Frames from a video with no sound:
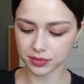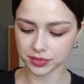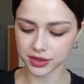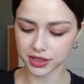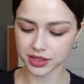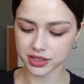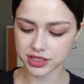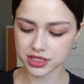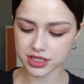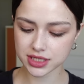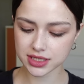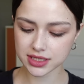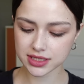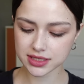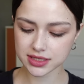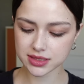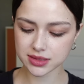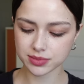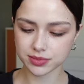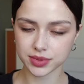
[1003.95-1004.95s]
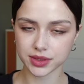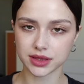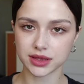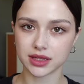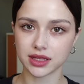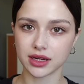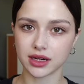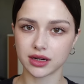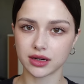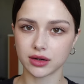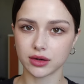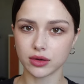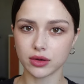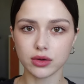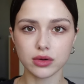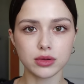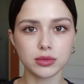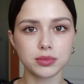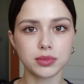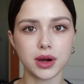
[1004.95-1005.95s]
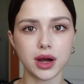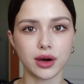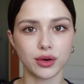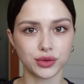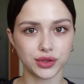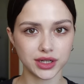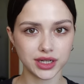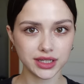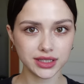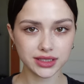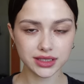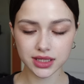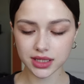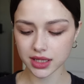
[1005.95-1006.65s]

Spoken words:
blushes, but they're all powdered,